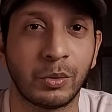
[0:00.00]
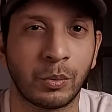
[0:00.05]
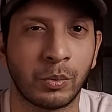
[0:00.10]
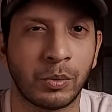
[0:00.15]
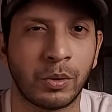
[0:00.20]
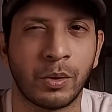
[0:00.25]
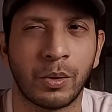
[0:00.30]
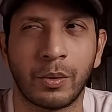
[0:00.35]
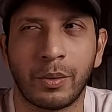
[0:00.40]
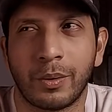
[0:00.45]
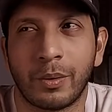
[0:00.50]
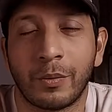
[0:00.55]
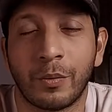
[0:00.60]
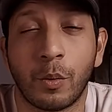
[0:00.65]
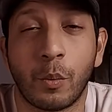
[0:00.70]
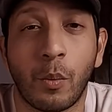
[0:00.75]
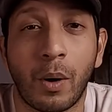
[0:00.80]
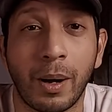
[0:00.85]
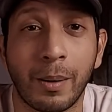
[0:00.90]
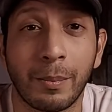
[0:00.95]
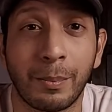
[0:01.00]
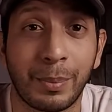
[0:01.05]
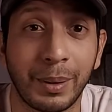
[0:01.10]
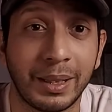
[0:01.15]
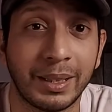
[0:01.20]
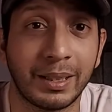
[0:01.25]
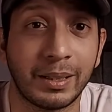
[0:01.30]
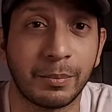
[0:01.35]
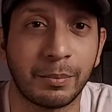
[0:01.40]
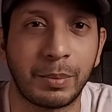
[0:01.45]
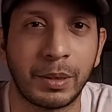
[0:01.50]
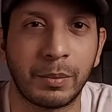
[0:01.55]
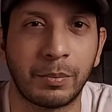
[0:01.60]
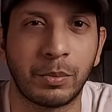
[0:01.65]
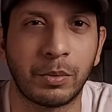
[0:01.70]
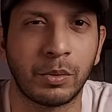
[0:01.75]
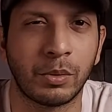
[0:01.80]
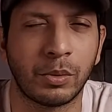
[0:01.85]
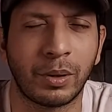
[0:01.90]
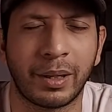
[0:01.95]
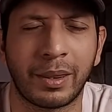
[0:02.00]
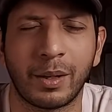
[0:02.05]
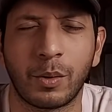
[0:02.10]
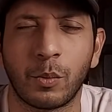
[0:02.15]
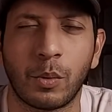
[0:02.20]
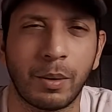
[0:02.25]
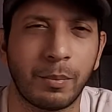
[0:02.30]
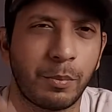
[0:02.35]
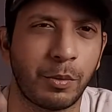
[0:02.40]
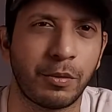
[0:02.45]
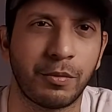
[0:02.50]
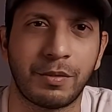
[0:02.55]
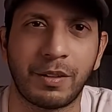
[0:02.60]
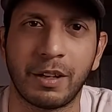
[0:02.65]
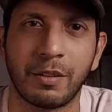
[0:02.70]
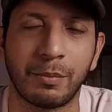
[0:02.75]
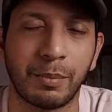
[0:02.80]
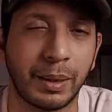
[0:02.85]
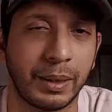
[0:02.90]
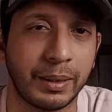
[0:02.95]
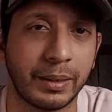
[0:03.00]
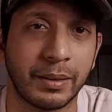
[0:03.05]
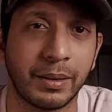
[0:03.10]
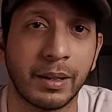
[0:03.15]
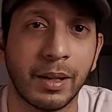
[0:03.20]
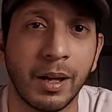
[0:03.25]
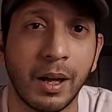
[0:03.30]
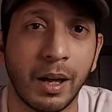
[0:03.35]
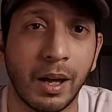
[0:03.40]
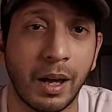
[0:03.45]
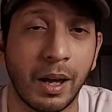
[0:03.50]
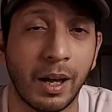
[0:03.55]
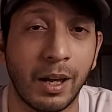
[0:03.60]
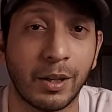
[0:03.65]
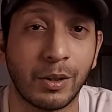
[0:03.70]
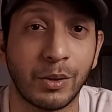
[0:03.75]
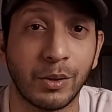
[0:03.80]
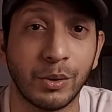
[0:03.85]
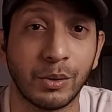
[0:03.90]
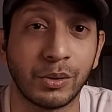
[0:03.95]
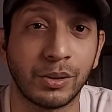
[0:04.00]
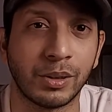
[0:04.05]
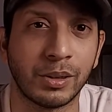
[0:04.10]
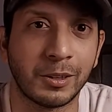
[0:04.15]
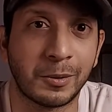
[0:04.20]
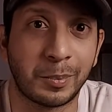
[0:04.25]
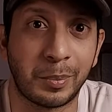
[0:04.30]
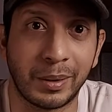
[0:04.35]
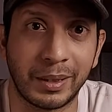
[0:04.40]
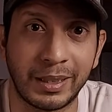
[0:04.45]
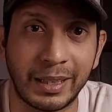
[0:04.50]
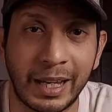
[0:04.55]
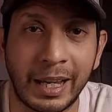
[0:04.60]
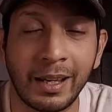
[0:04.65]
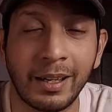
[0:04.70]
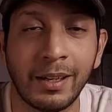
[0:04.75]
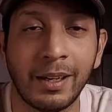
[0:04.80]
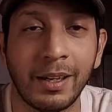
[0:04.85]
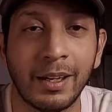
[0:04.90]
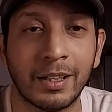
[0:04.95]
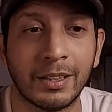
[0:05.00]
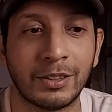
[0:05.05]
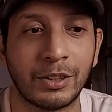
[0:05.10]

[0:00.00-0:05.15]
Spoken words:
Over 1 billion people, I think 1.5 billion users per day.